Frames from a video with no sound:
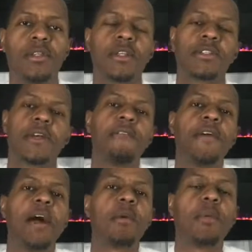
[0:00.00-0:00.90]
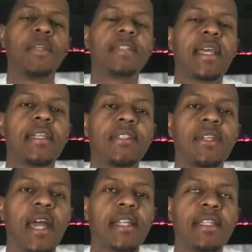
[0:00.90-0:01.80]
So far what we said is
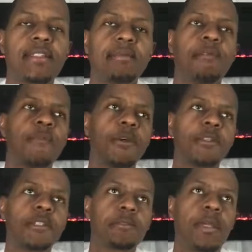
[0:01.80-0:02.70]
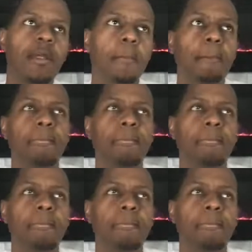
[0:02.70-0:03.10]
you got to listen before you speak.